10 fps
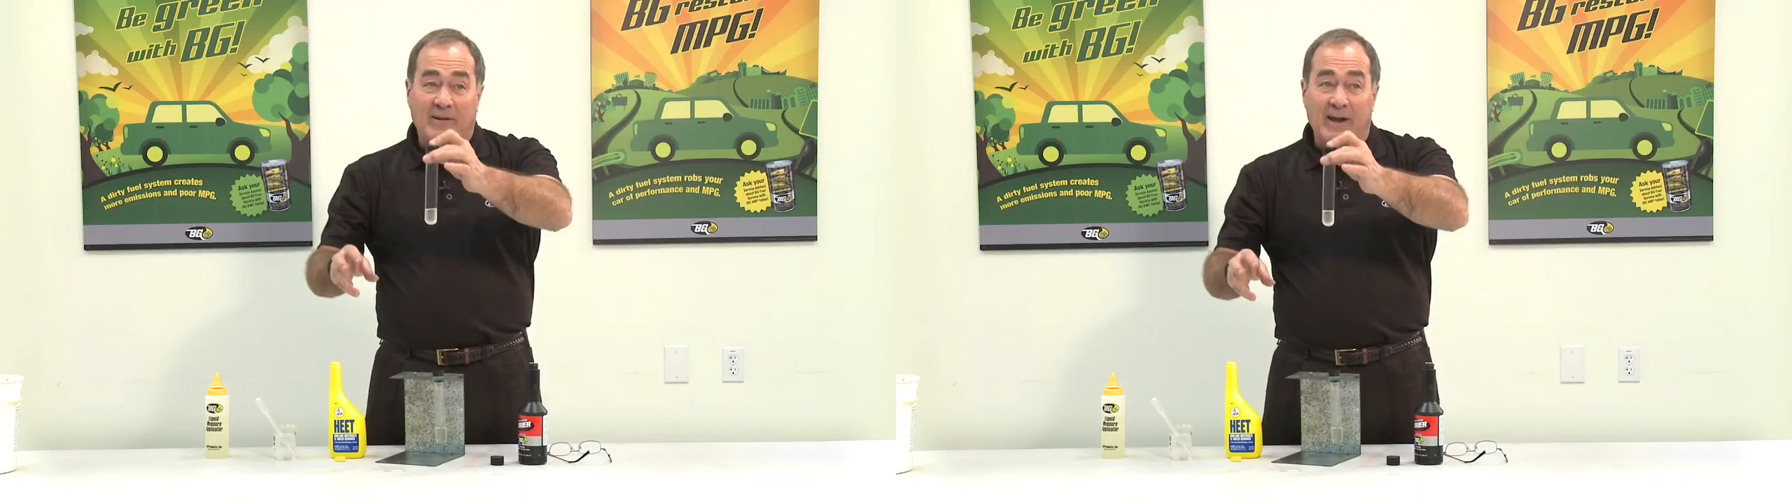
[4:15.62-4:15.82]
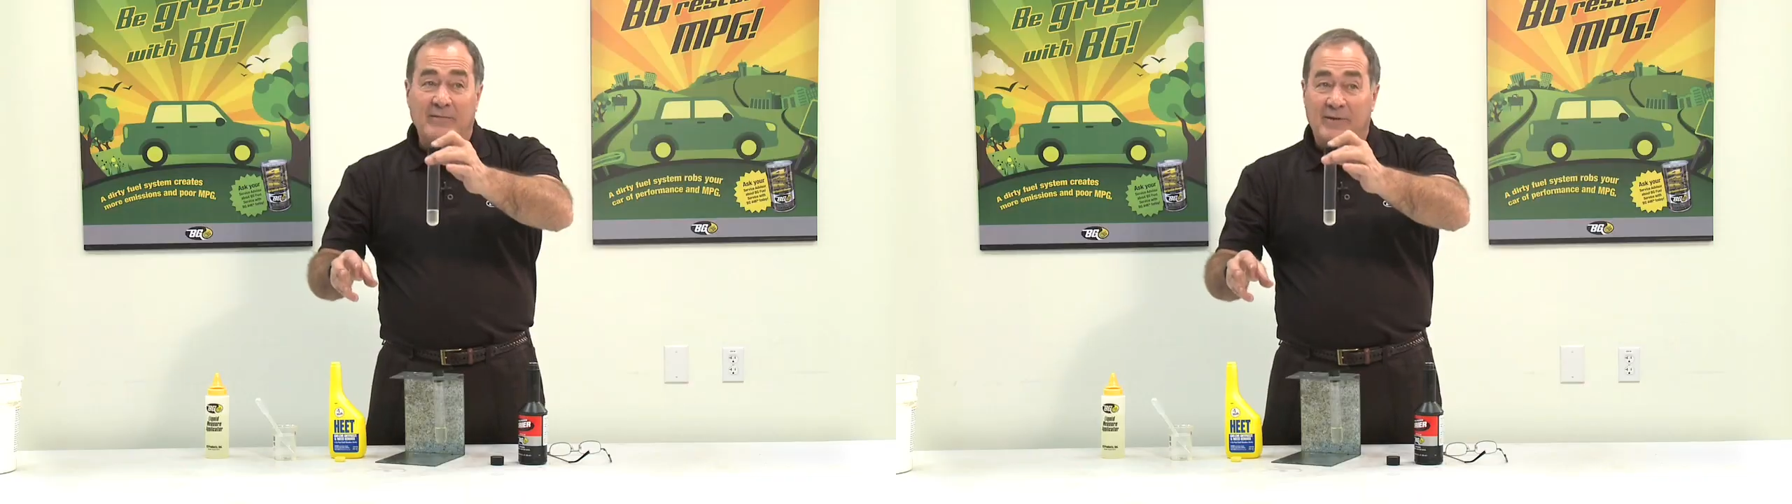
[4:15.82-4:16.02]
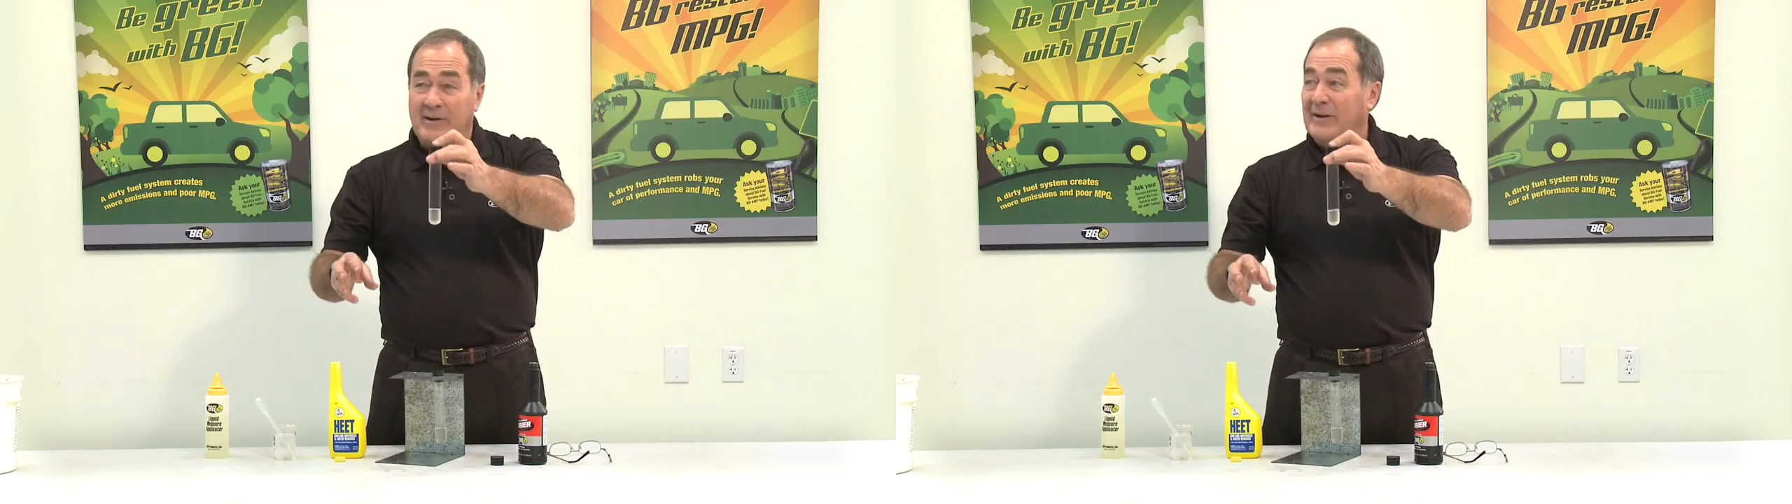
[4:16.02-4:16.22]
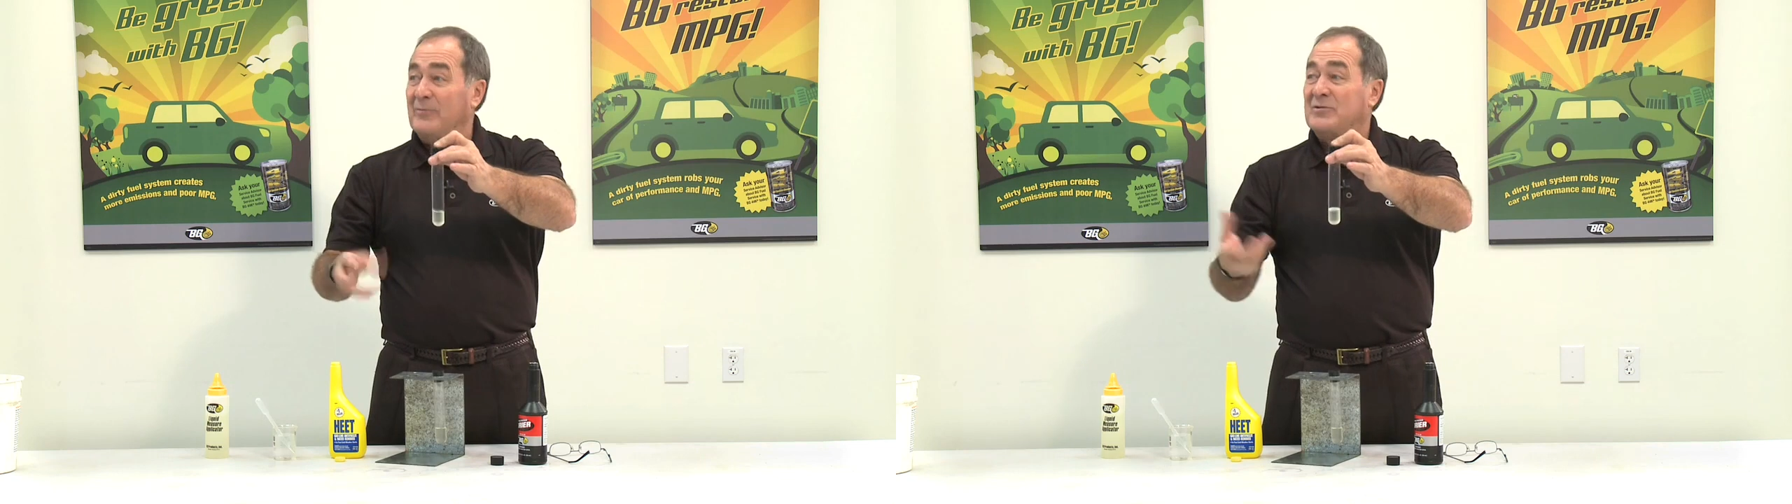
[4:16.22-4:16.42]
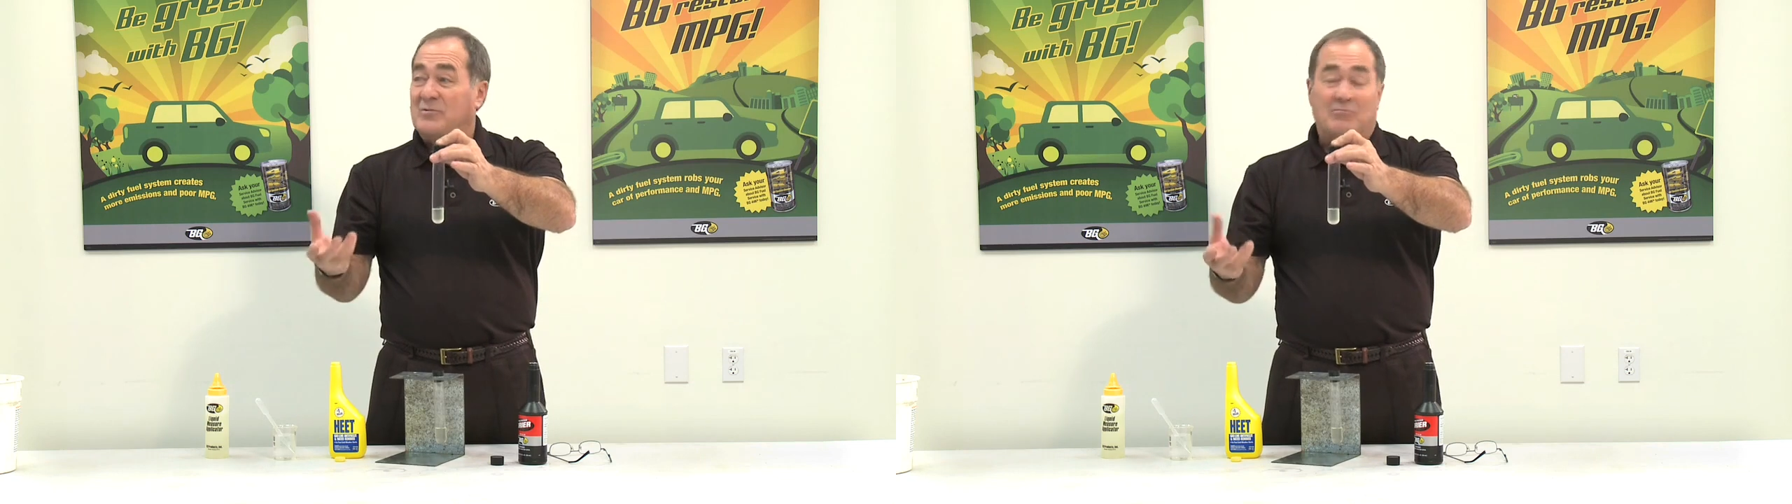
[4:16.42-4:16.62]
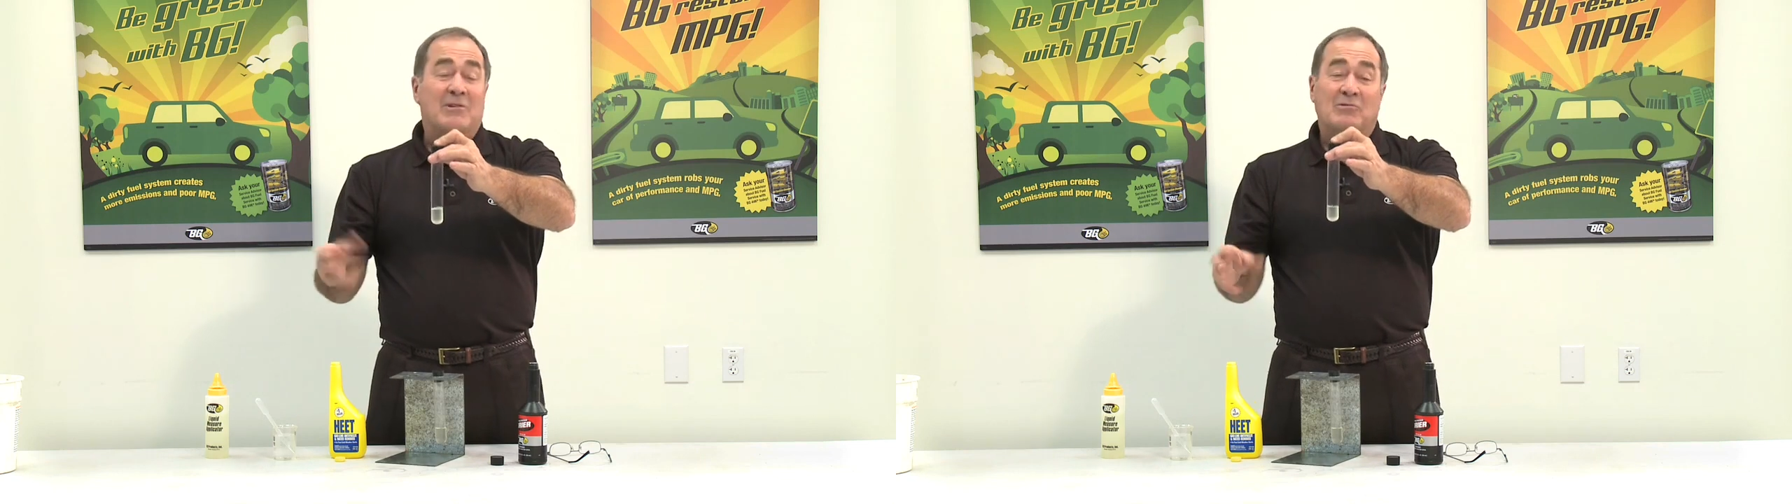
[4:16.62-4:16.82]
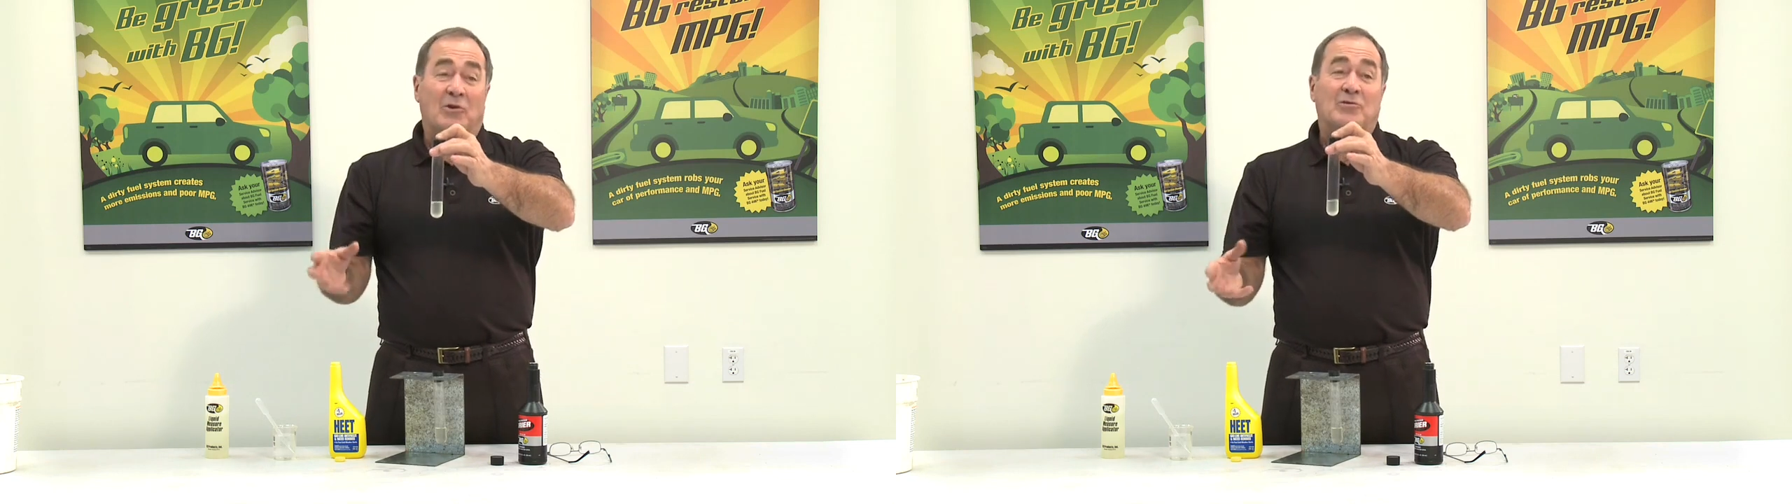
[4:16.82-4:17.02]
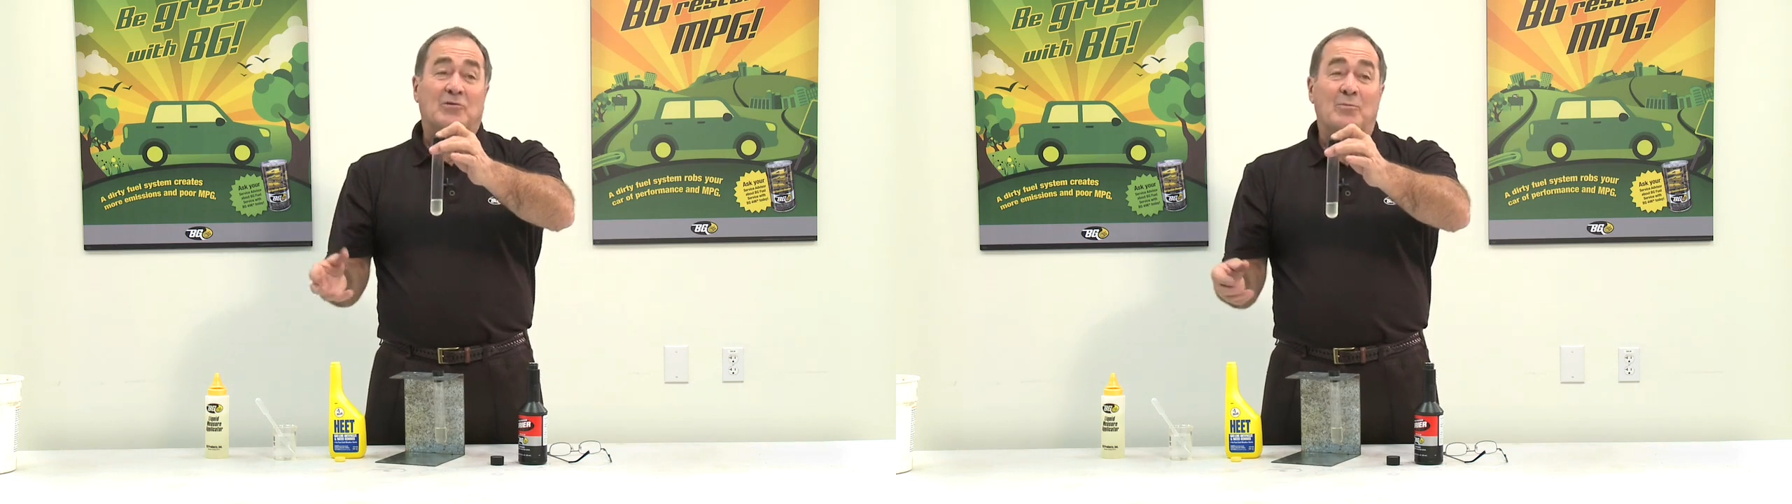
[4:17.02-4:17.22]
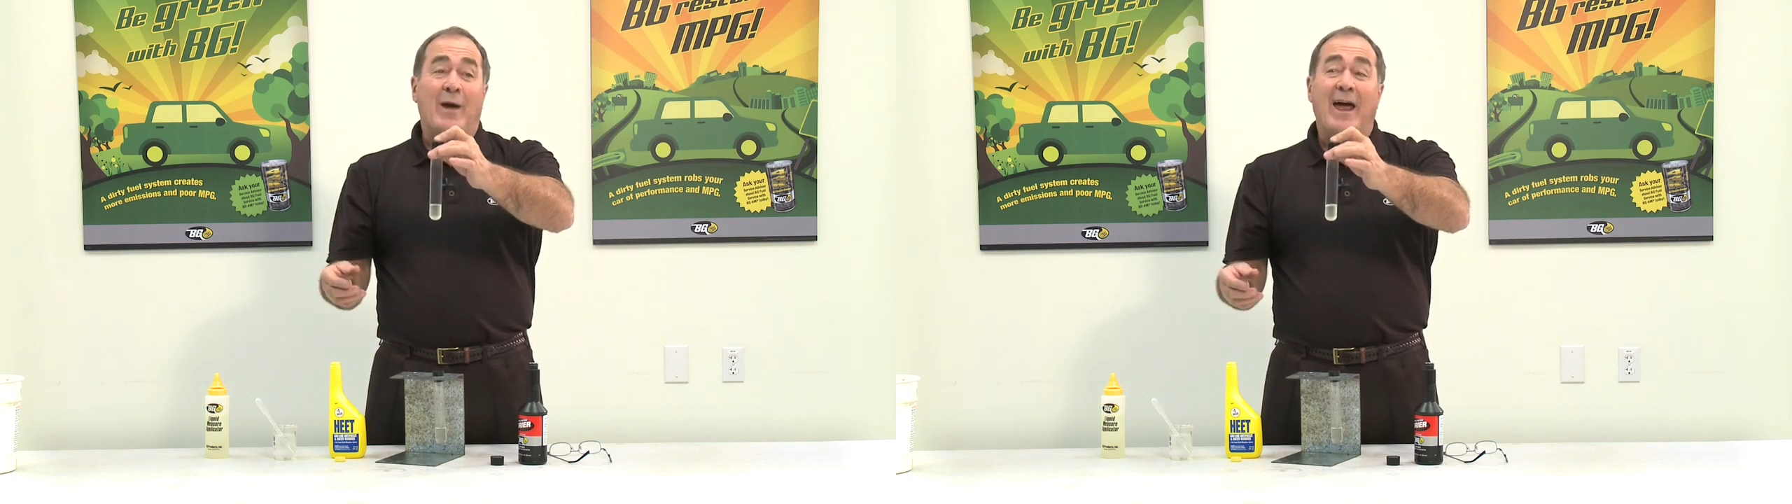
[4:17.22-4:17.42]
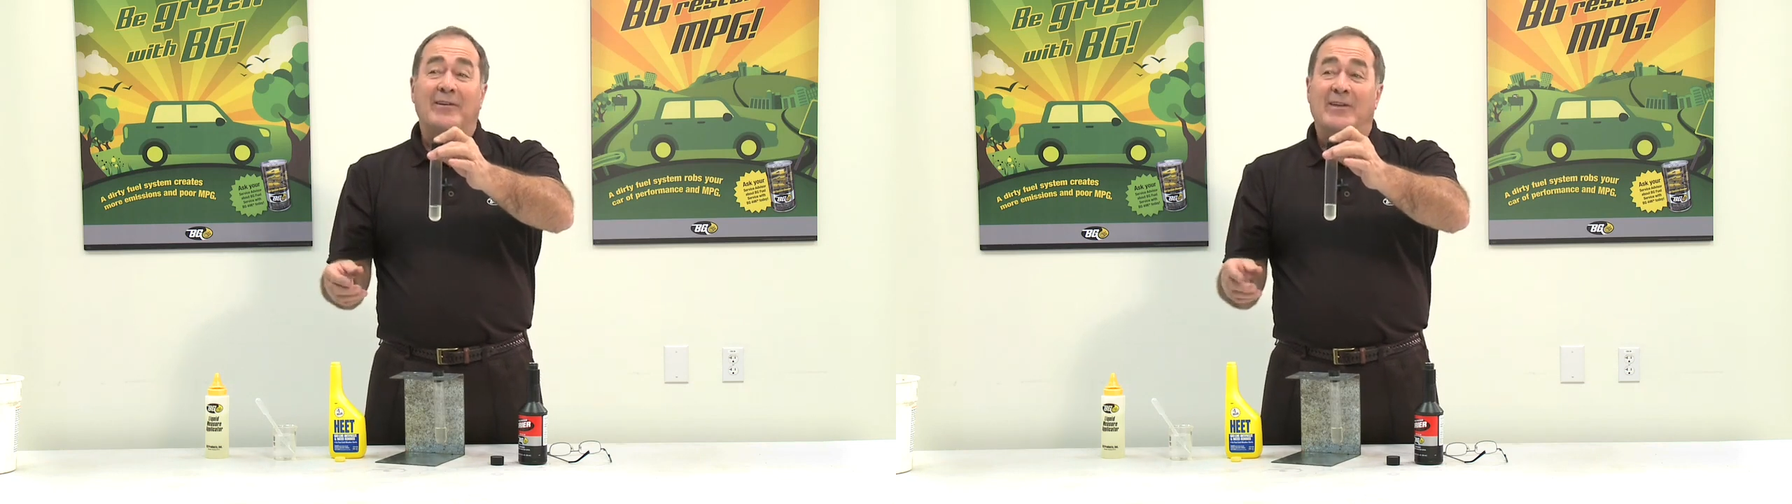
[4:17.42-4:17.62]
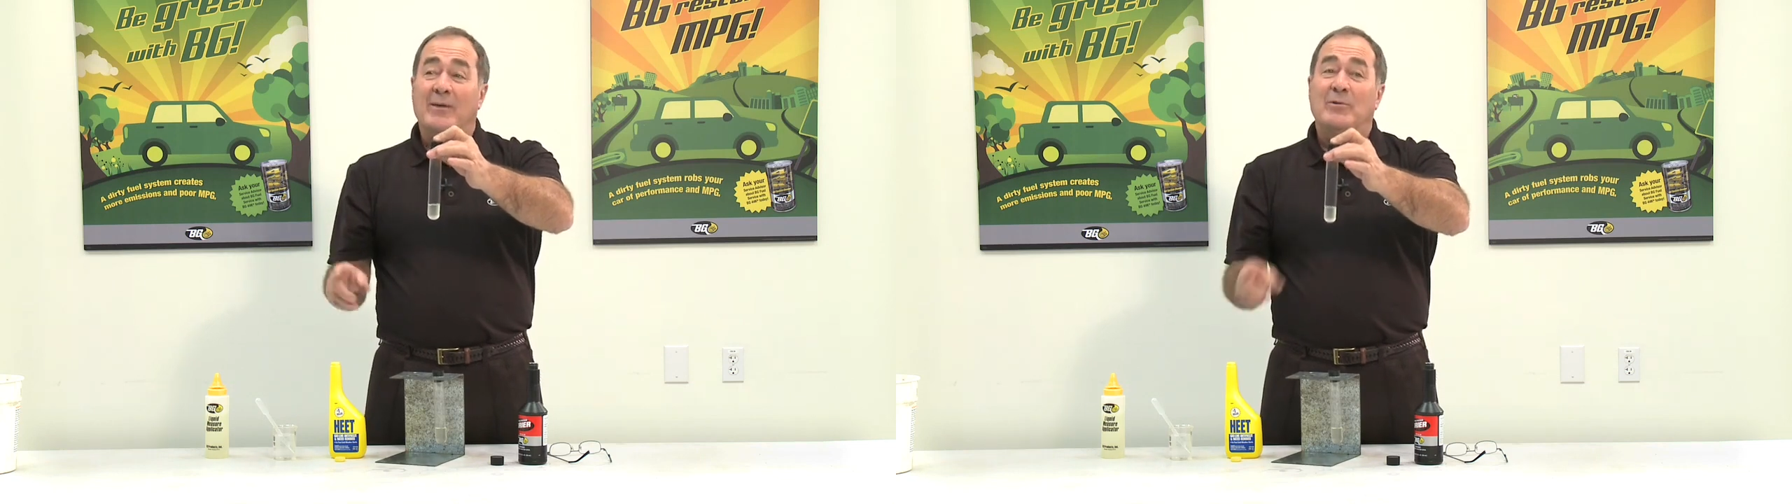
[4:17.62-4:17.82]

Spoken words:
Denver and it was not too bad there,